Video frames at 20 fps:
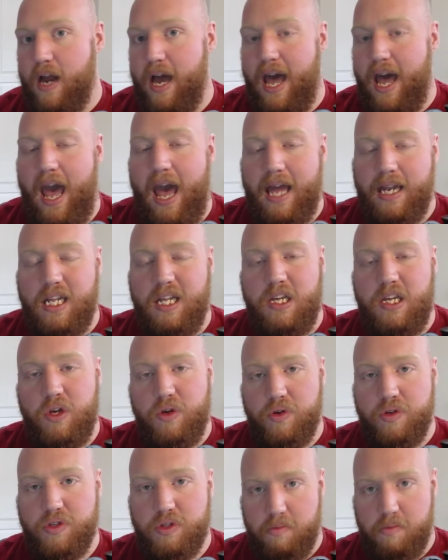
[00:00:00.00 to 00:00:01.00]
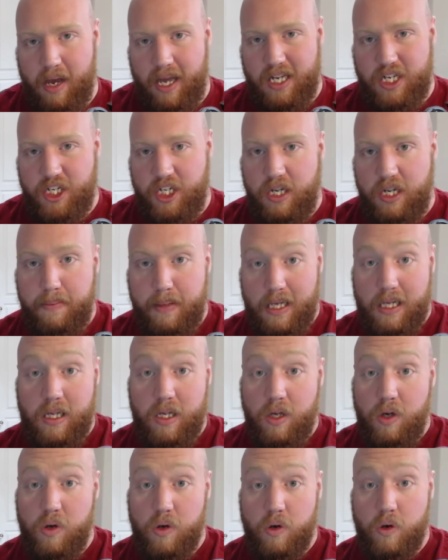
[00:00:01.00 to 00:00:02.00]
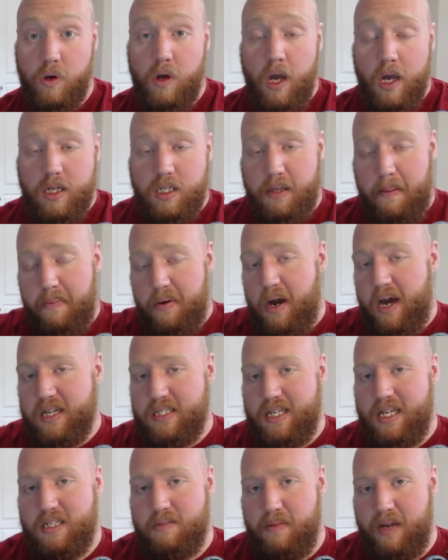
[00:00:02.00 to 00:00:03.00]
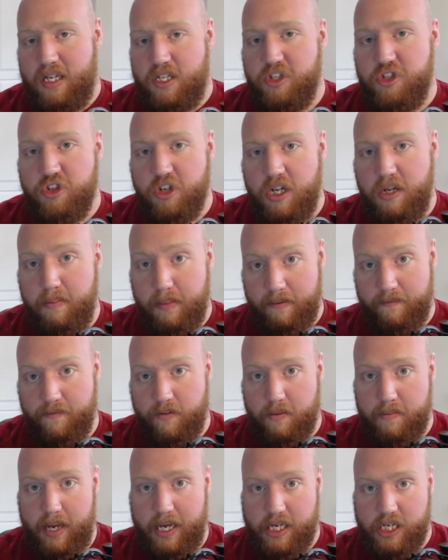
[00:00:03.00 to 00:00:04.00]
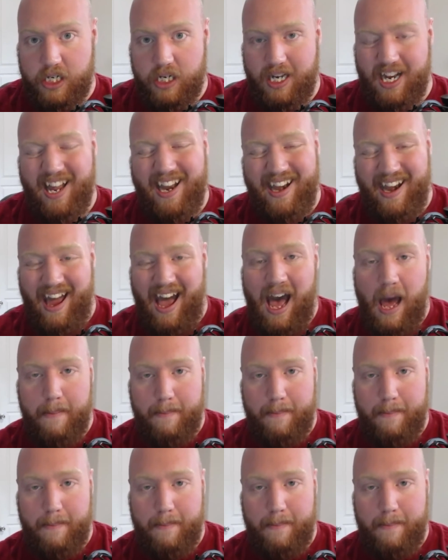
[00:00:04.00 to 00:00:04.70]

I had to use my GPU to process my stream information, not